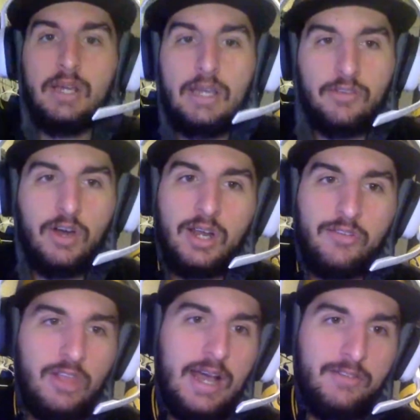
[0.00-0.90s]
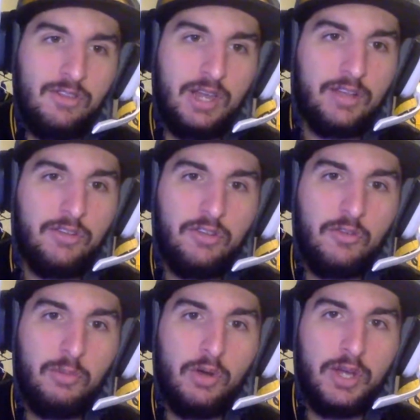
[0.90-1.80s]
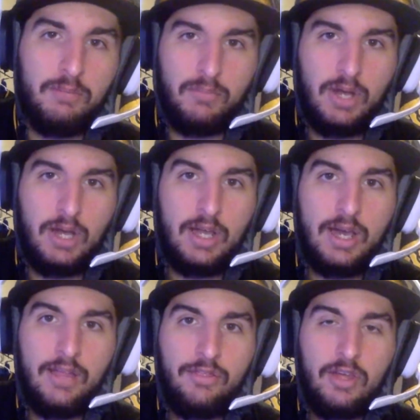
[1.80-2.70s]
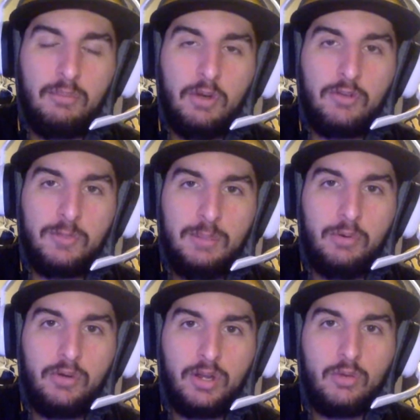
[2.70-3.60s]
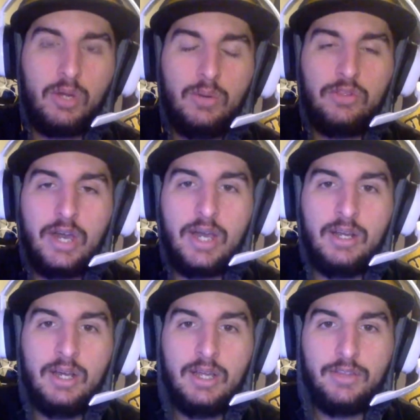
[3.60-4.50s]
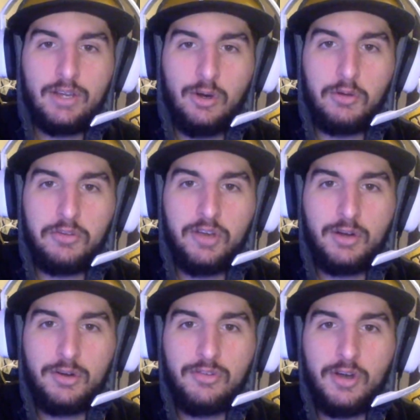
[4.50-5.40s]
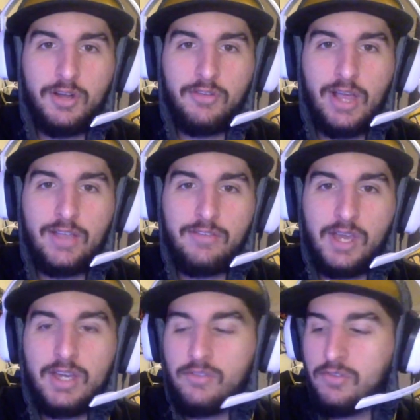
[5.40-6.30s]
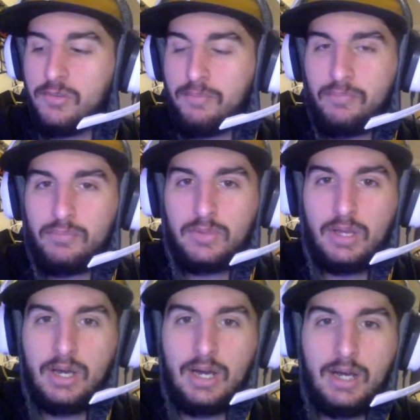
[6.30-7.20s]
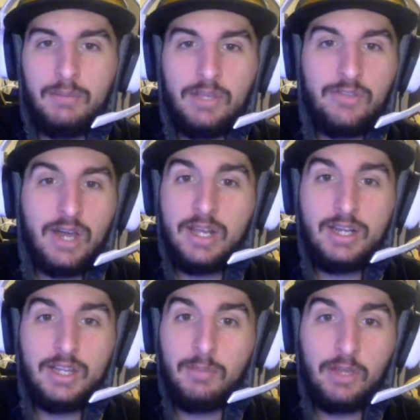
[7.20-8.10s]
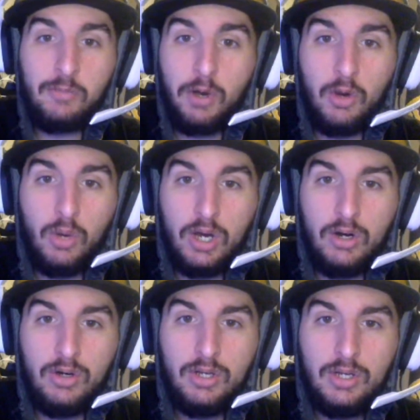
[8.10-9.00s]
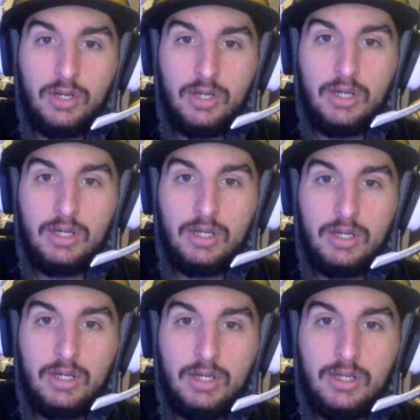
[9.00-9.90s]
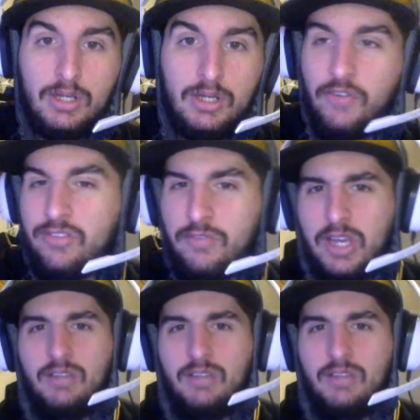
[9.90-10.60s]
he's on his last legs at this point. I think most people could agree with that, that Cole Tucker is on his last legs. He's not hitting the baseball well. Defensively,